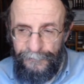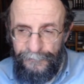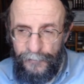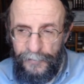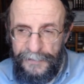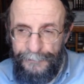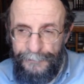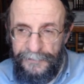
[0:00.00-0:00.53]

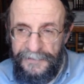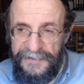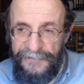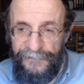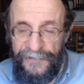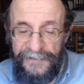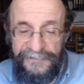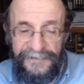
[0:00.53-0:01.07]
really
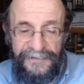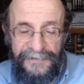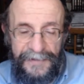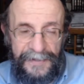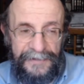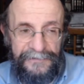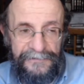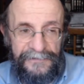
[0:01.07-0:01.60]
believe he did
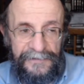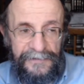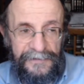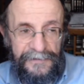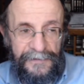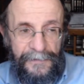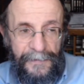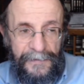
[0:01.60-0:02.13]
that.
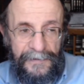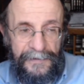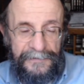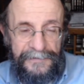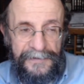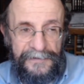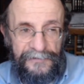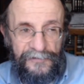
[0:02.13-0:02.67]
I
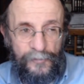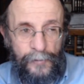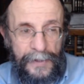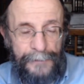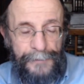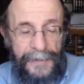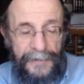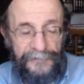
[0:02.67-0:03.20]
think it's
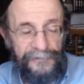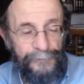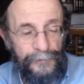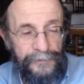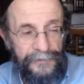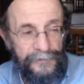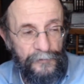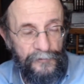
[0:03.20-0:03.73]
quite possible
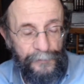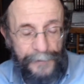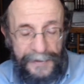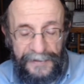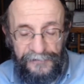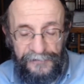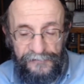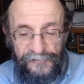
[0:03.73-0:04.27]
that those
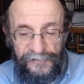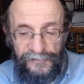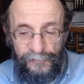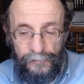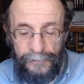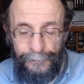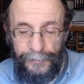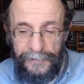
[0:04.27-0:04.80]
passages
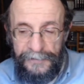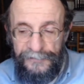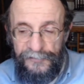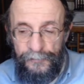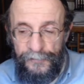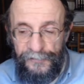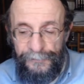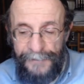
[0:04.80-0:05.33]
were put
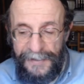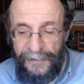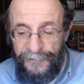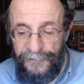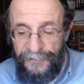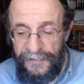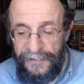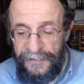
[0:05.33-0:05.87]
into his
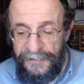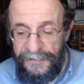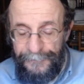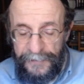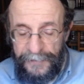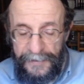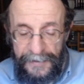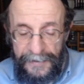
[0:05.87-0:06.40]
mouth
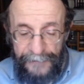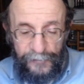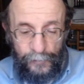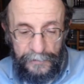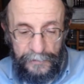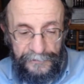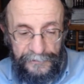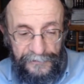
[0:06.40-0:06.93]

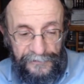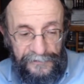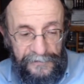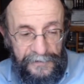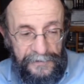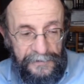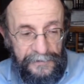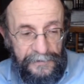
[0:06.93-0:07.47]
afterwards.
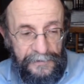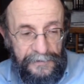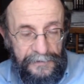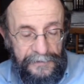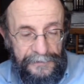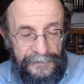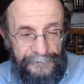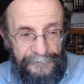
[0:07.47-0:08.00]

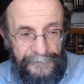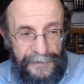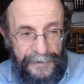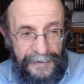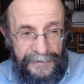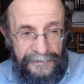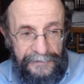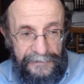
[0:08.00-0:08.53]

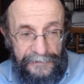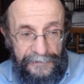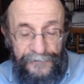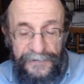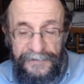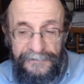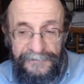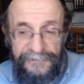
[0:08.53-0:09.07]
And if
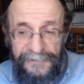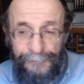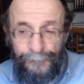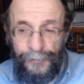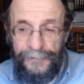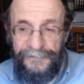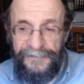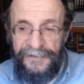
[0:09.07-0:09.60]
he did
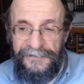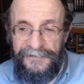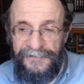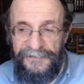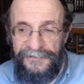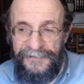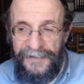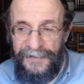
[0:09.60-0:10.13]
predict
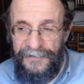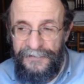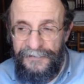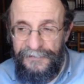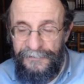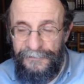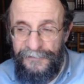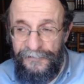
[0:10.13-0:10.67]
his
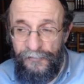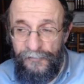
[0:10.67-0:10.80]
death, it's